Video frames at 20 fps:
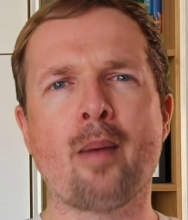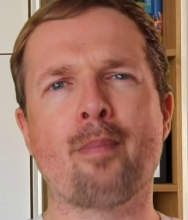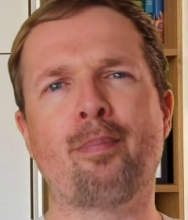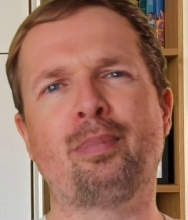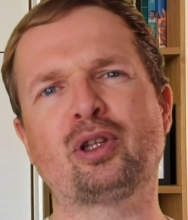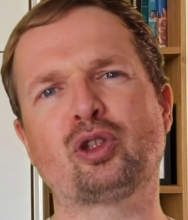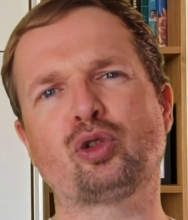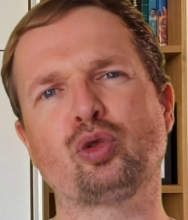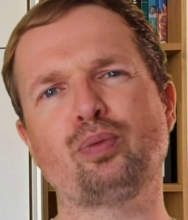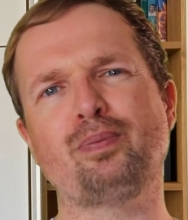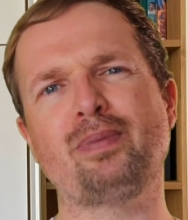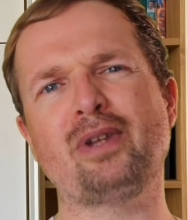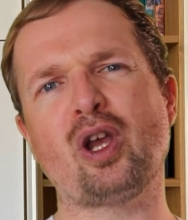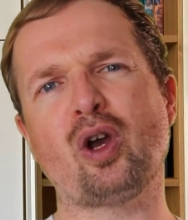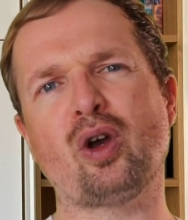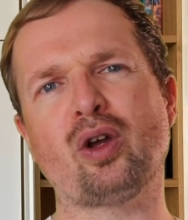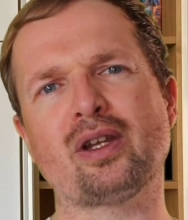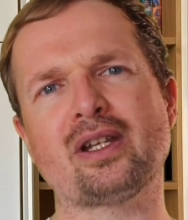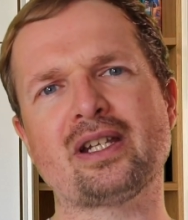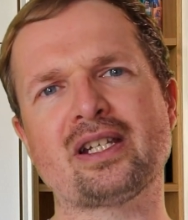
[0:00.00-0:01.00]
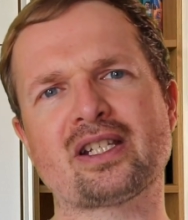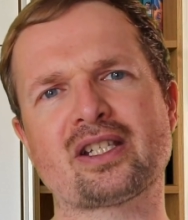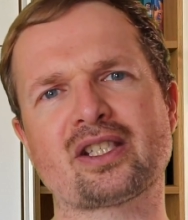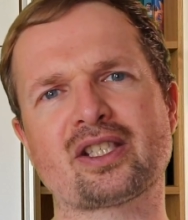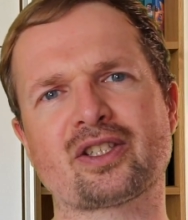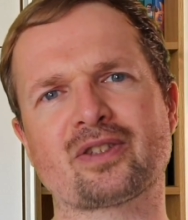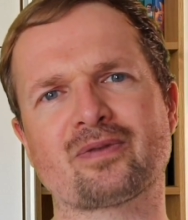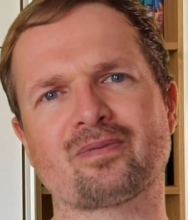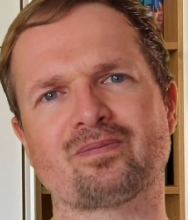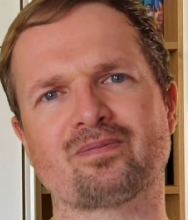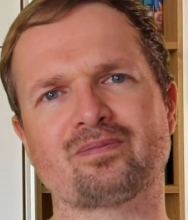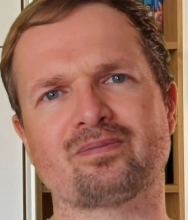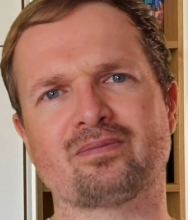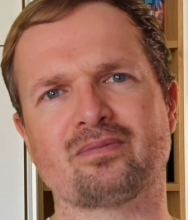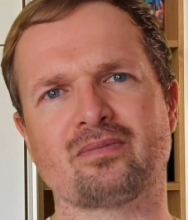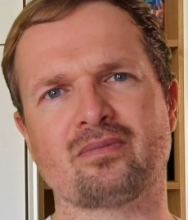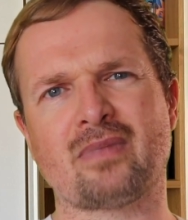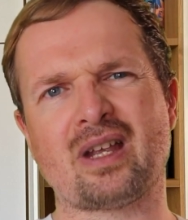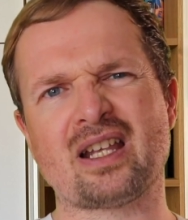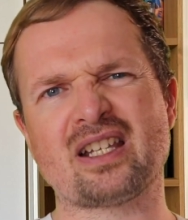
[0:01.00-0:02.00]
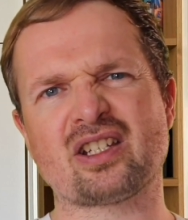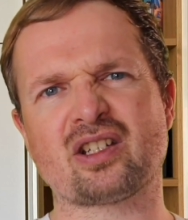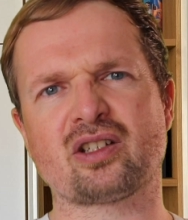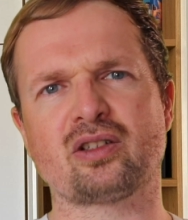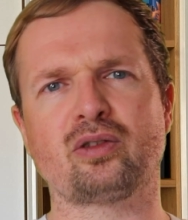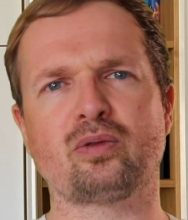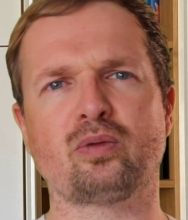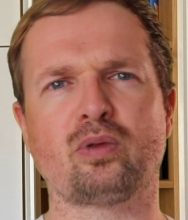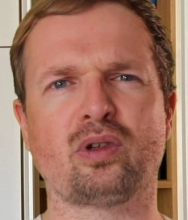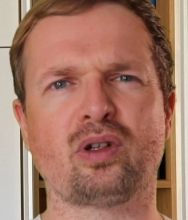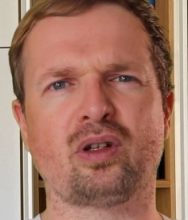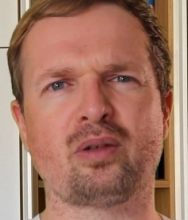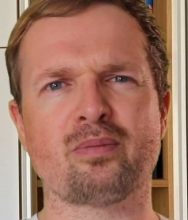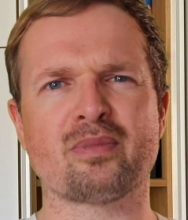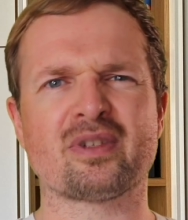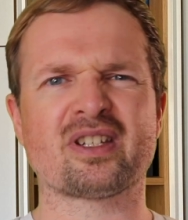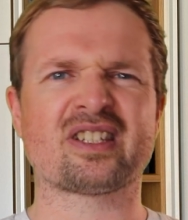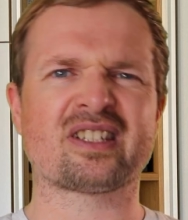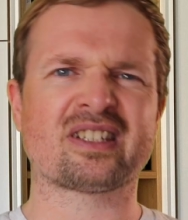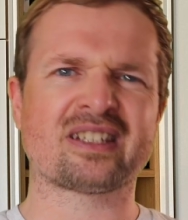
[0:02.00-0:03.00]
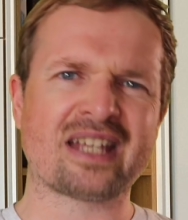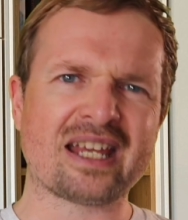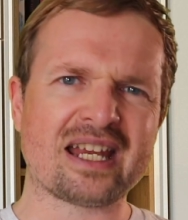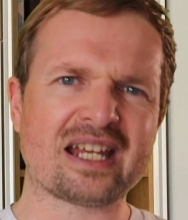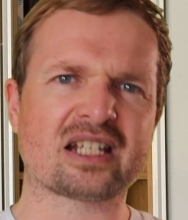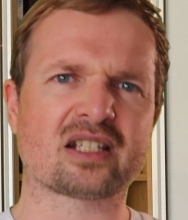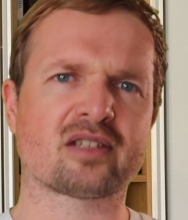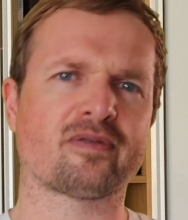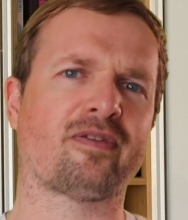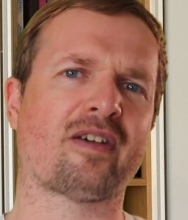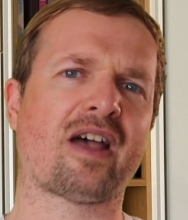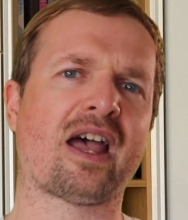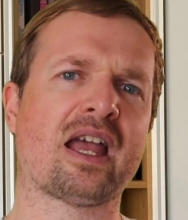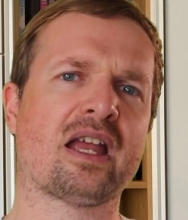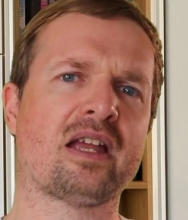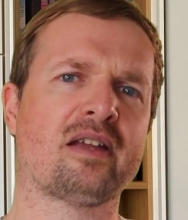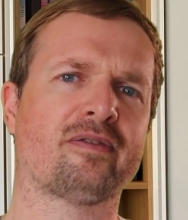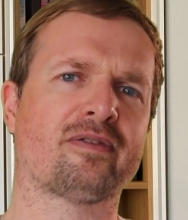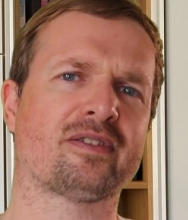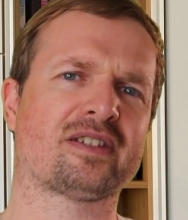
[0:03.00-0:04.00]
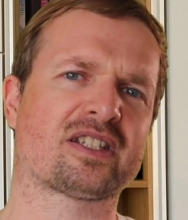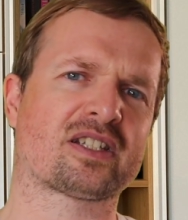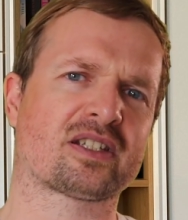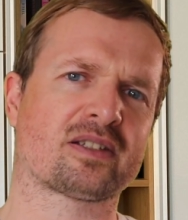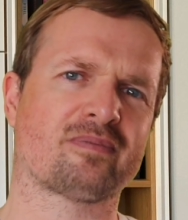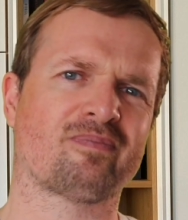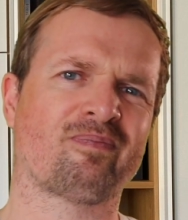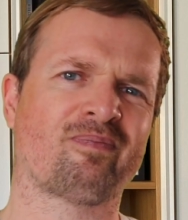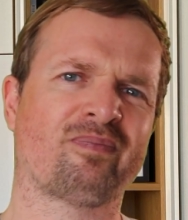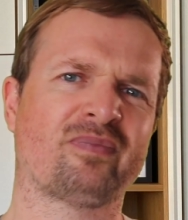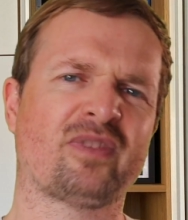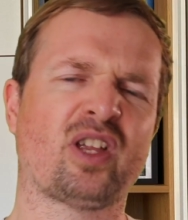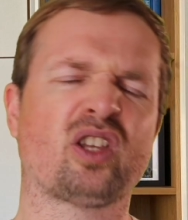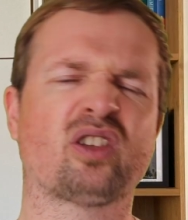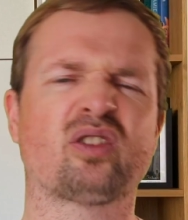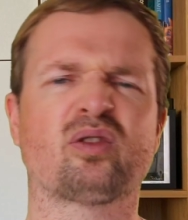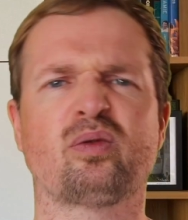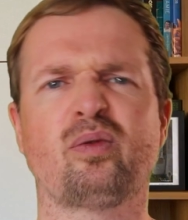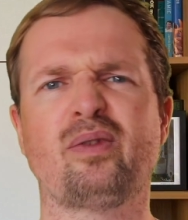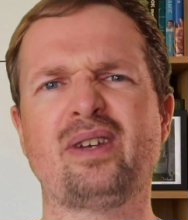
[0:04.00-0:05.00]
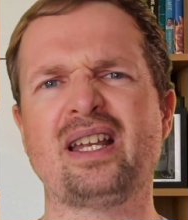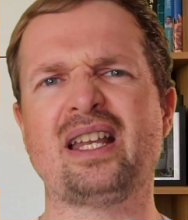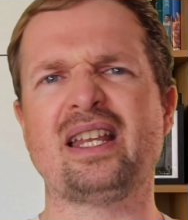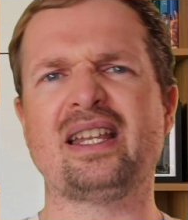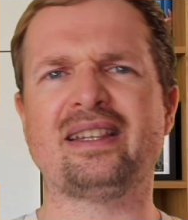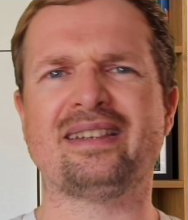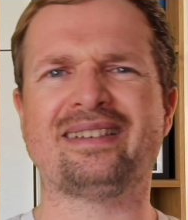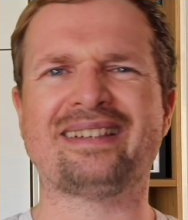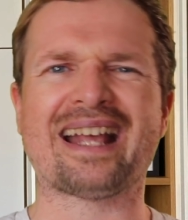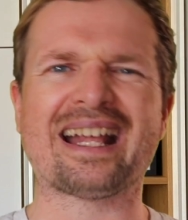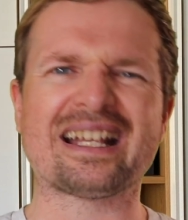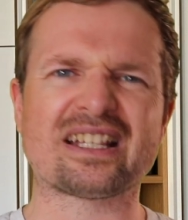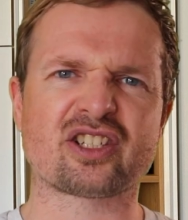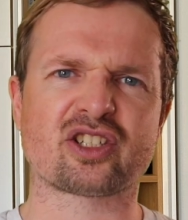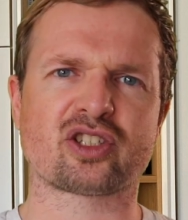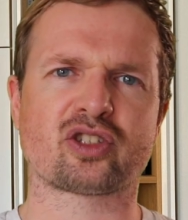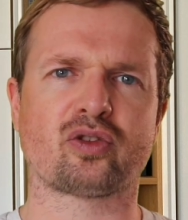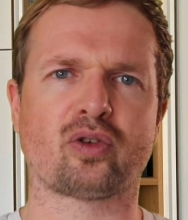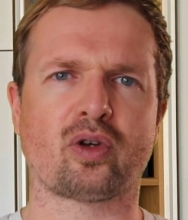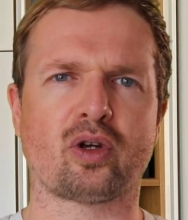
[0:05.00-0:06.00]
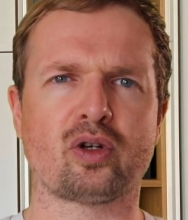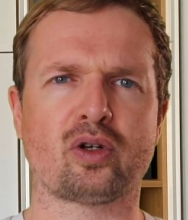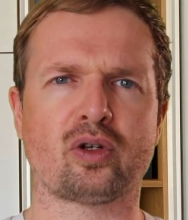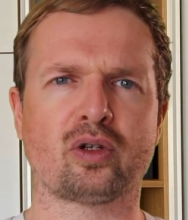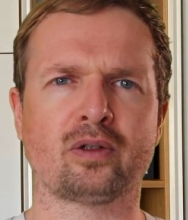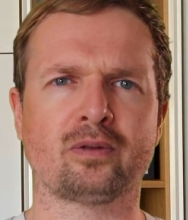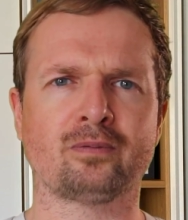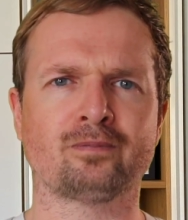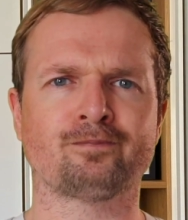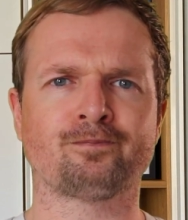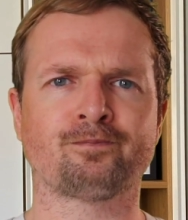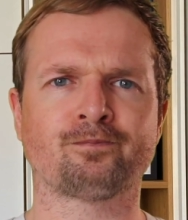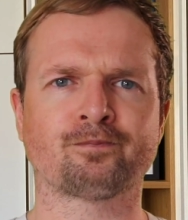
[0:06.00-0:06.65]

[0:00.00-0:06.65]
But to be honest, Massacre Wurm 6/5, it's not really that strong.